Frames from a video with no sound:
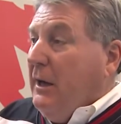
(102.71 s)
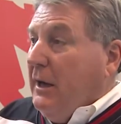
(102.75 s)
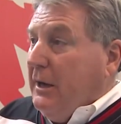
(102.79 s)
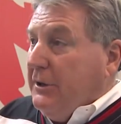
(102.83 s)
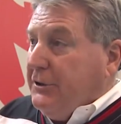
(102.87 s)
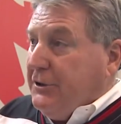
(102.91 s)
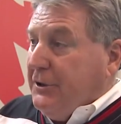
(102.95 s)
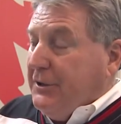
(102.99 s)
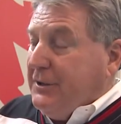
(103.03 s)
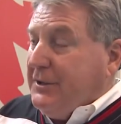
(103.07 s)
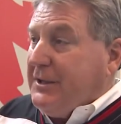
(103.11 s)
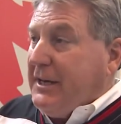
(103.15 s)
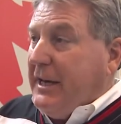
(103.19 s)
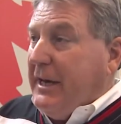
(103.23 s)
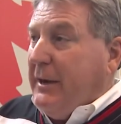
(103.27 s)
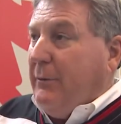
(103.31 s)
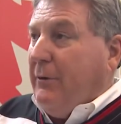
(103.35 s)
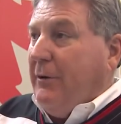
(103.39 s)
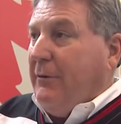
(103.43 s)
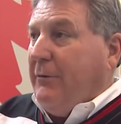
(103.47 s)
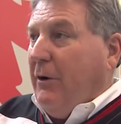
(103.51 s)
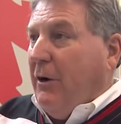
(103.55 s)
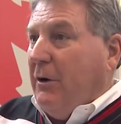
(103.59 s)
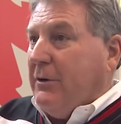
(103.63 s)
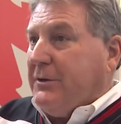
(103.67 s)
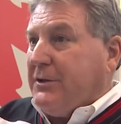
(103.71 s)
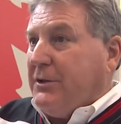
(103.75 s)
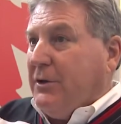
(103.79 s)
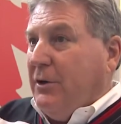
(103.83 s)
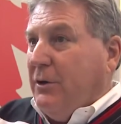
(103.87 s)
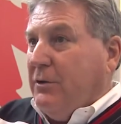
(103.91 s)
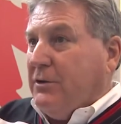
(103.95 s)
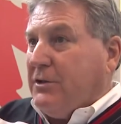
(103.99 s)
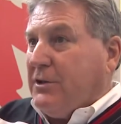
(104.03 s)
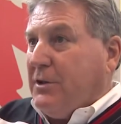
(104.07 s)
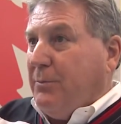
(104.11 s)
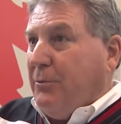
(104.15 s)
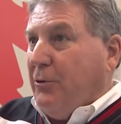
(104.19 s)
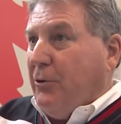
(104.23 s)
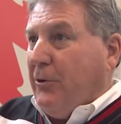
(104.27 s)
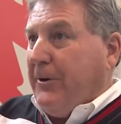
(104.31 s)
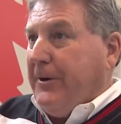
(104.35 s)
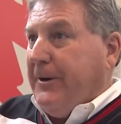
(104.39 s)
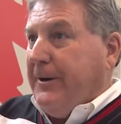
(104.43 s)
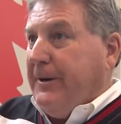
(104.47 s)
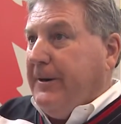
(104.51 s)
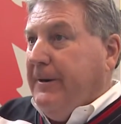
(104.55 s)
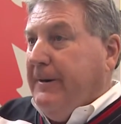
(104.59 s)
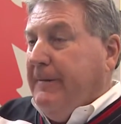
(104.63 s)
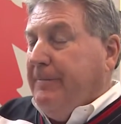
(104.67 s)
I should say we've also
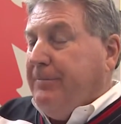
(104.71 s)
supported